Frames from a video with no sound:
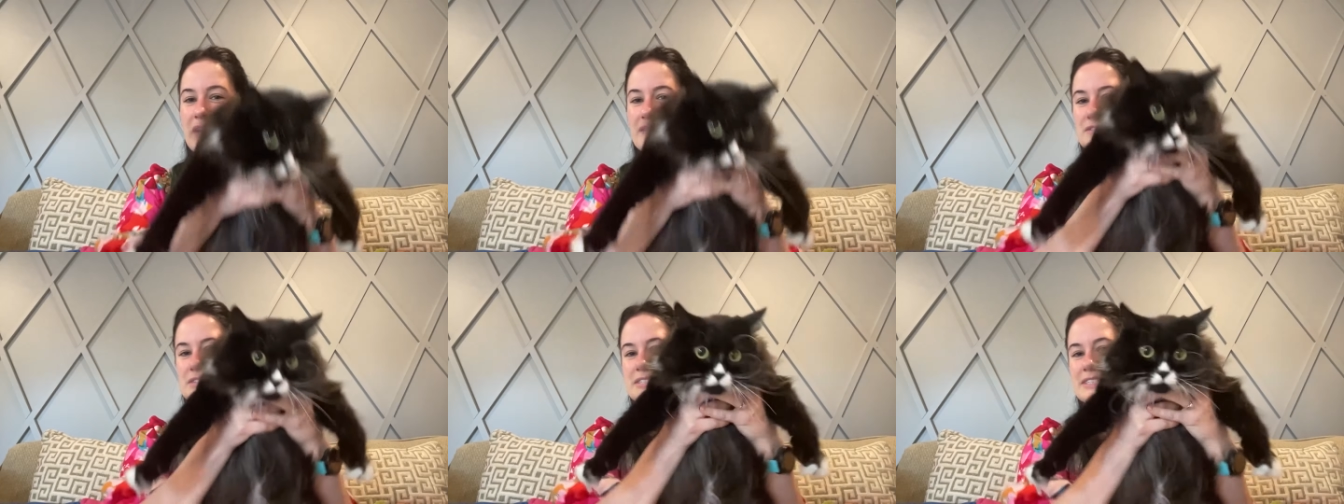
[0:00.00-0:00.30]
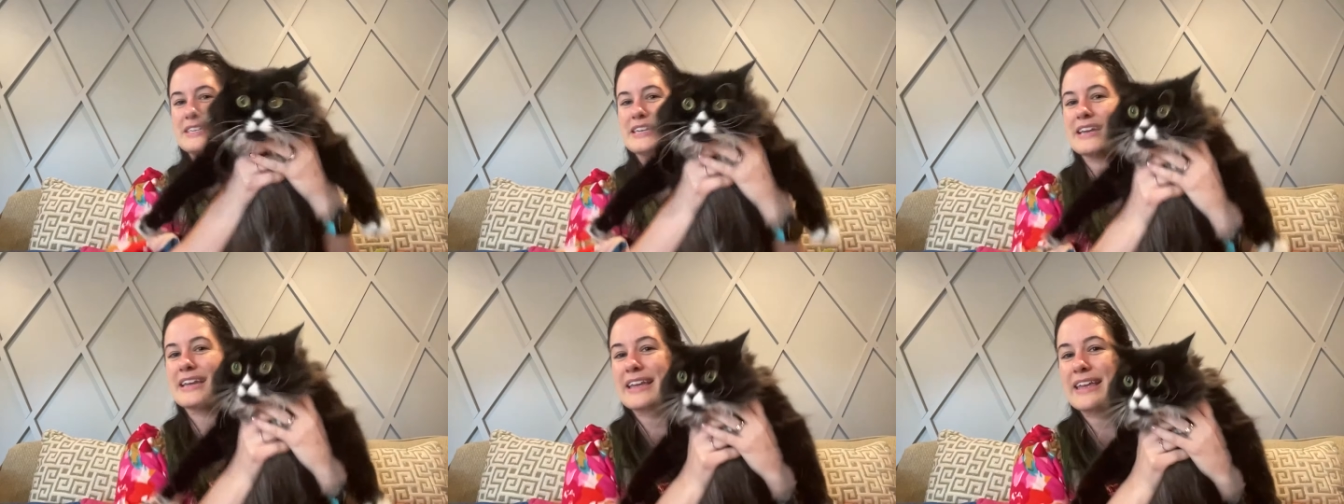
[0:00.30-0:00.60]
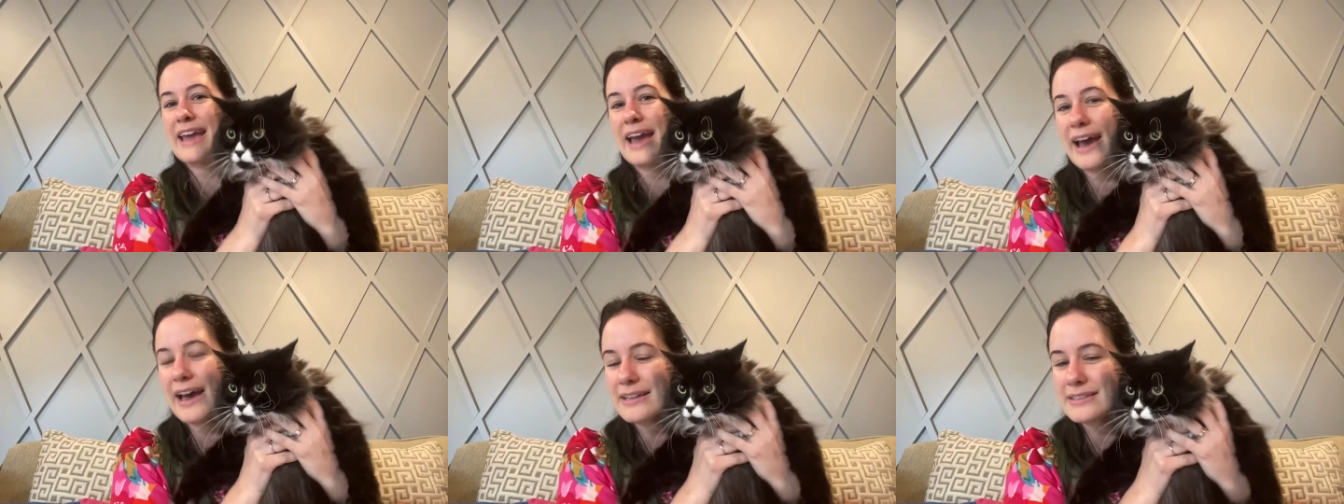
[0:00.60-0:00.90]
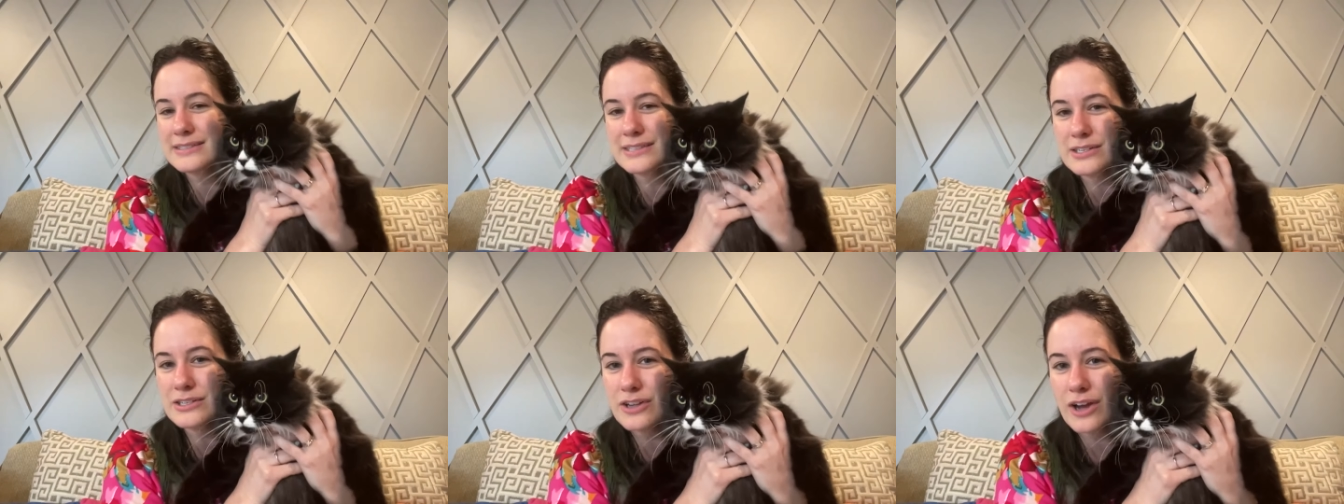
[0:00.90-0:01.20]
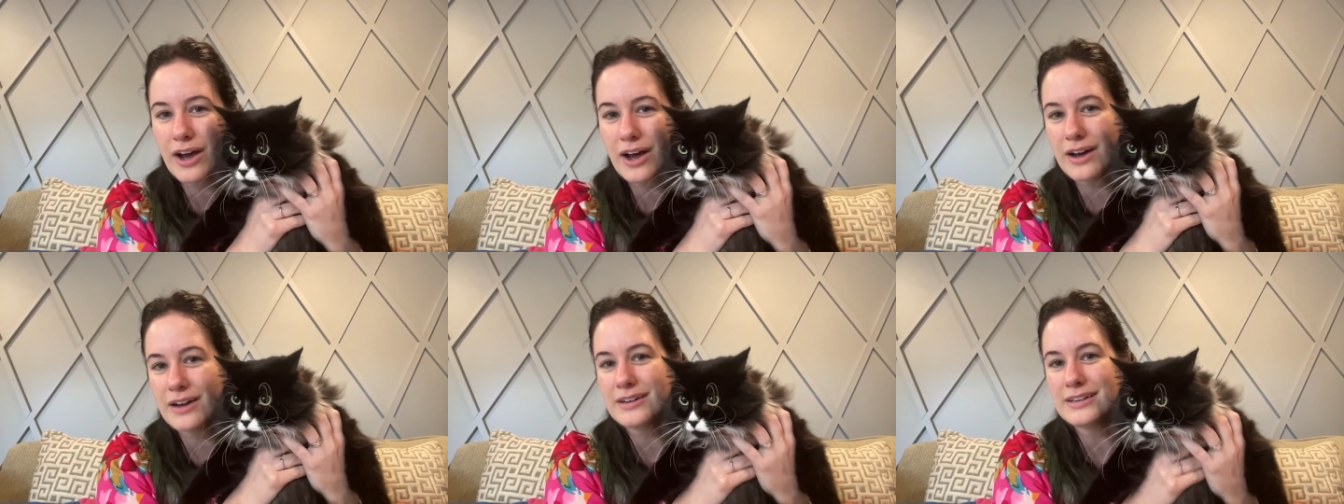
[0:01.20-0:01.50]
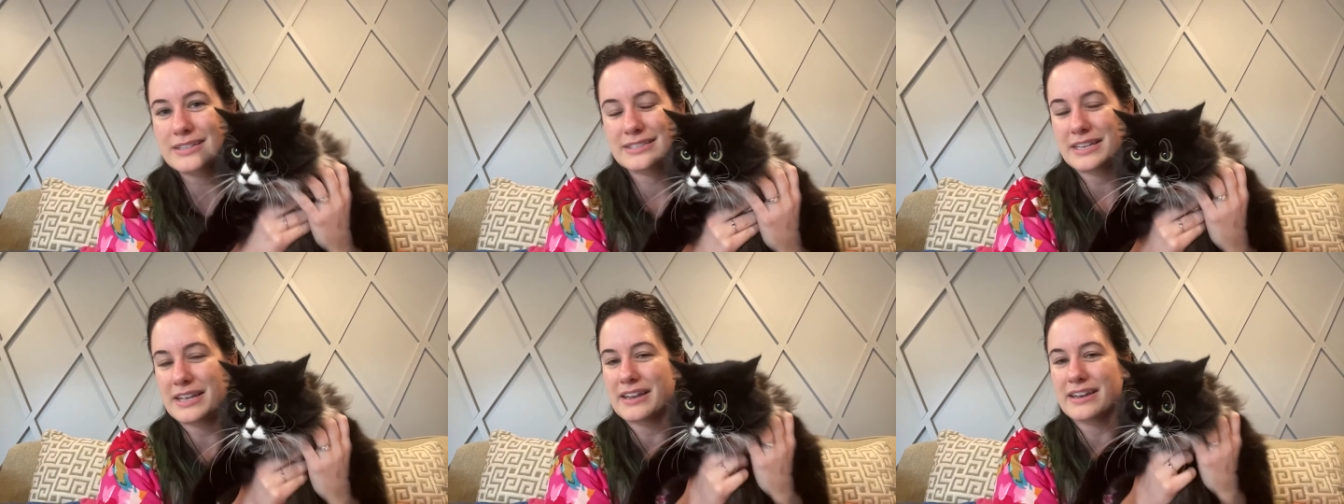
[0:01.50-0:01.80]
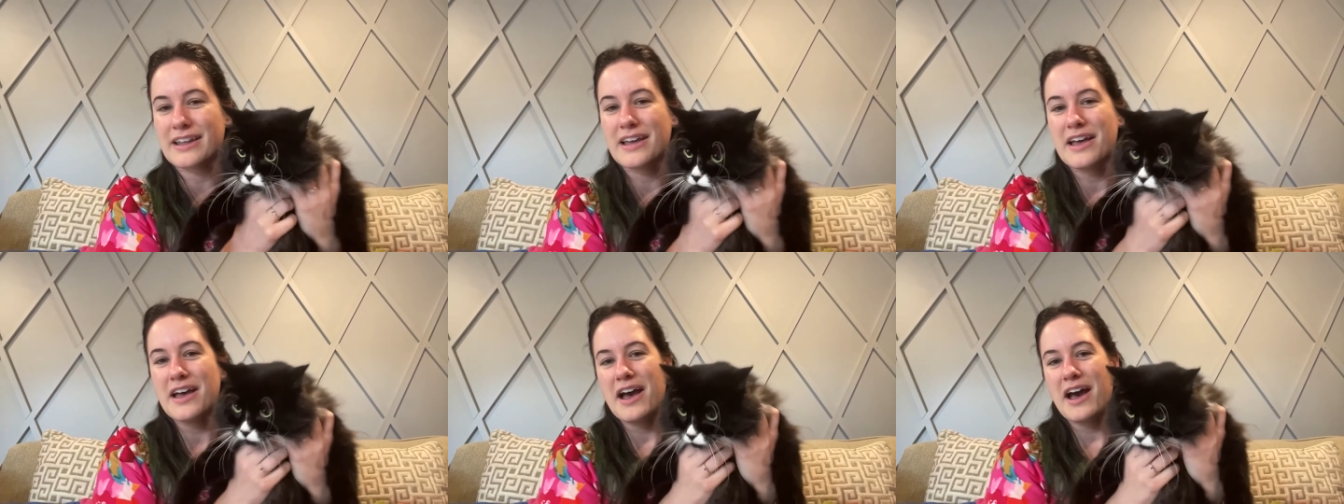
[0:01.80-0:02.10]
loves seeing cats and dogs,
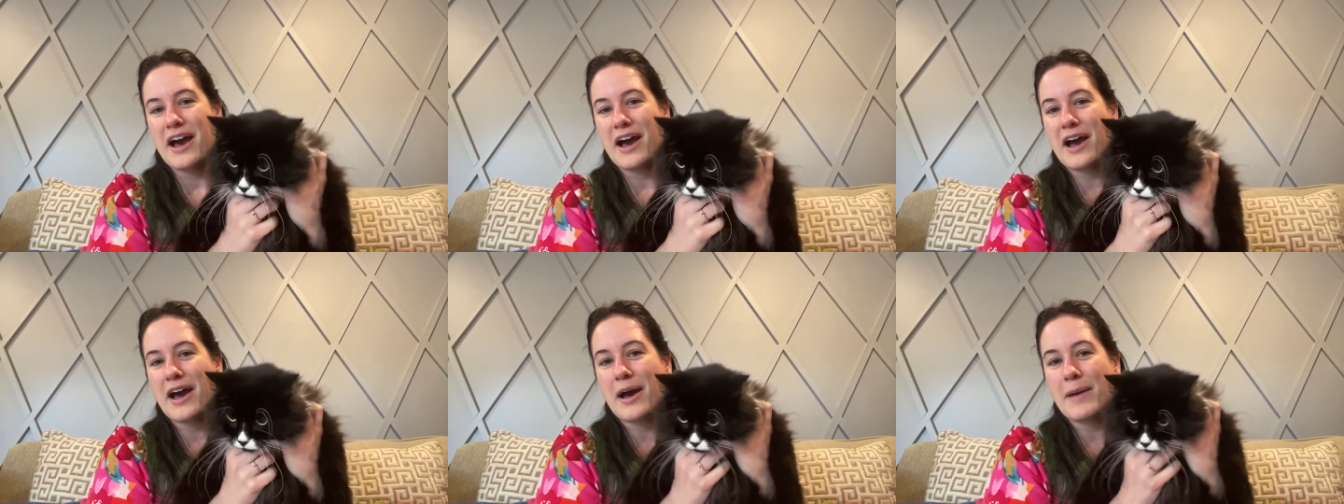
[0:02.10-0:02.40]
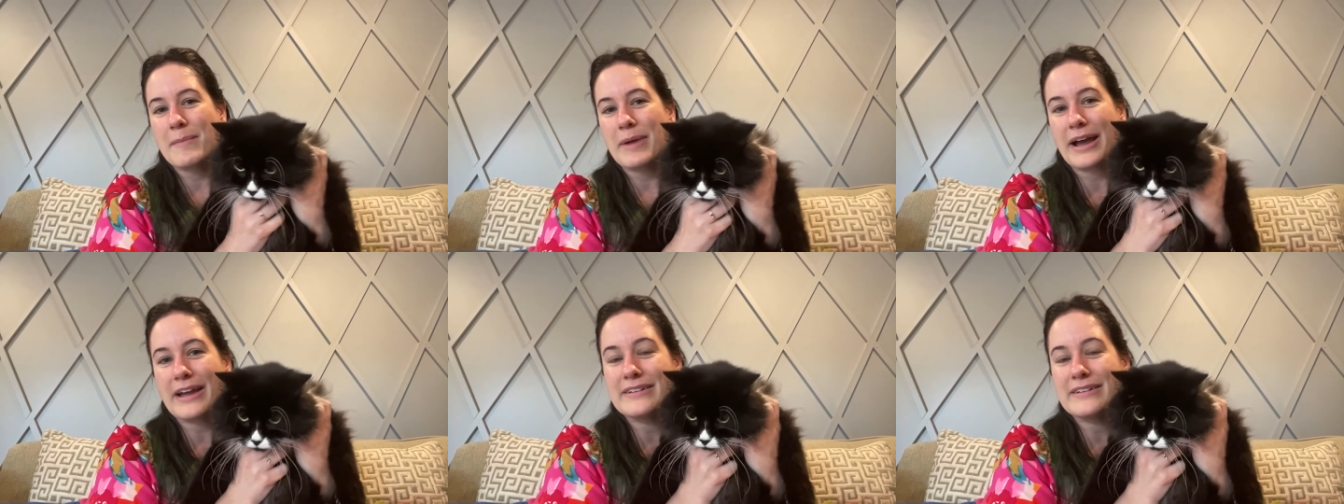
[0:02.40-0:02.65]
and um,